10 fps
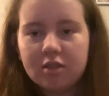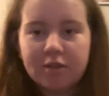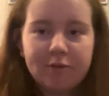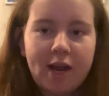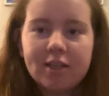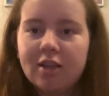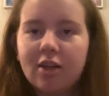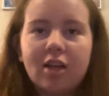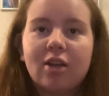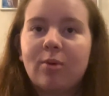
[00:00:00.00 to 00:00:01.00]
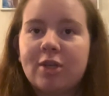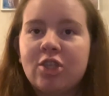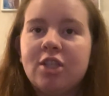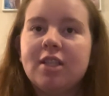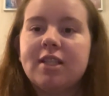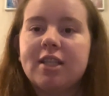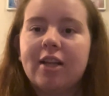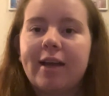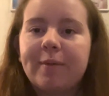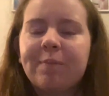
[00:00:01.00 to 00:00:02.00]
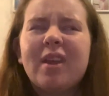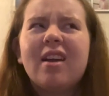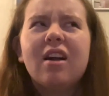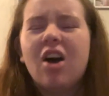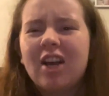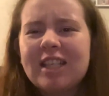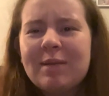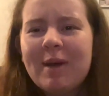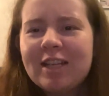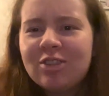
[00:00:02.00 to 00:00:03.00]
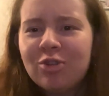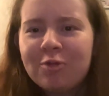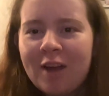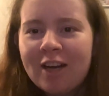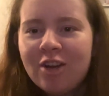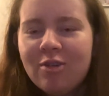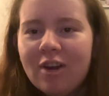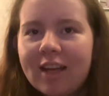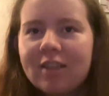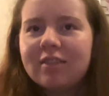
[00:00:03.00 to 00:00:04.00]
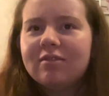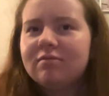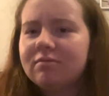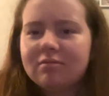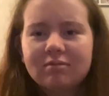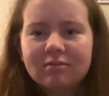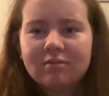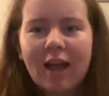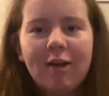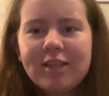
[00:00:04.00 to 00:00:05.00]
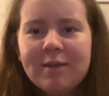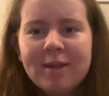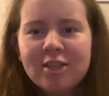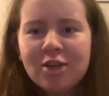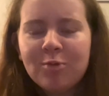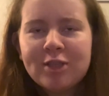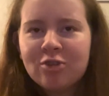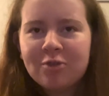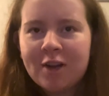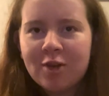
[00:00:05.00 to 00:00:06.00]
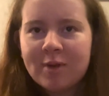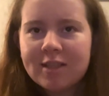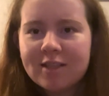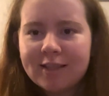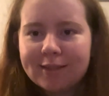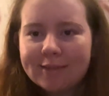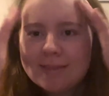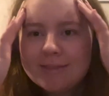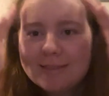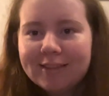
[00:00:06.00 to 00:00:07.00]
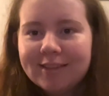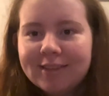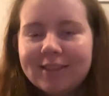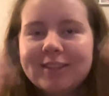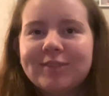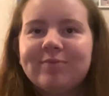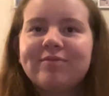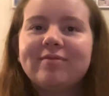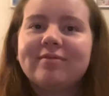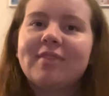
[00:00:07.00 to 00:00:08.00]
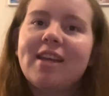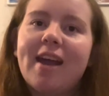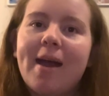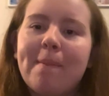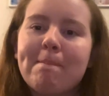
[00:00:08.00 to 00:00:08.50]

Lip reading: deflecting the questions and like asking about his stock value. Like, how's he meant to know what his stock value is? Like, yeah.